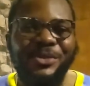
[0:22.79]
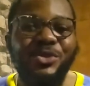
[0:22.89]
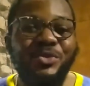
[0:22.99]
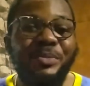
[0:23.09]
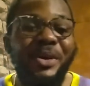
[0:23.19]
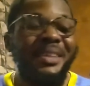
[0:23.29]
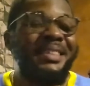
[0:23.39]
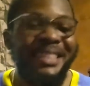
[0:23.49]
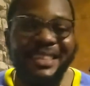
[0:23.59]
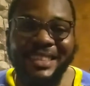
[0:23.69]
Good
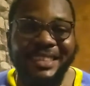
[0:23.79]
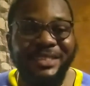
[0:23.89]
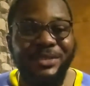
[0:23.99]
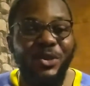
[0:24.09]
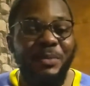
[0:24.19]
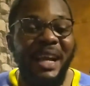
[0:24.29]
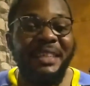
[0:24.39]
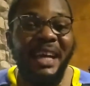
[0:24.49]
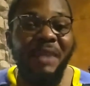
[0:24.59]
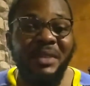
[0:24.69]
morning. Hope you
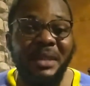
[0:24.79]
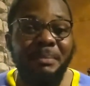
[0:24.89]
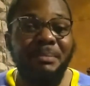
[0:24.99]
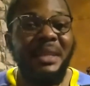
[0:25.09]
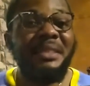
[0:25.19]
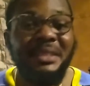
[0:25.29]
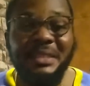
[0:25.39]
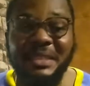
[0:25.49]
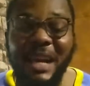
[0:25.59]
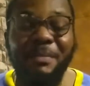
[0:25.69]
guys are having an
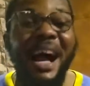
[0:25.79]
amazing time.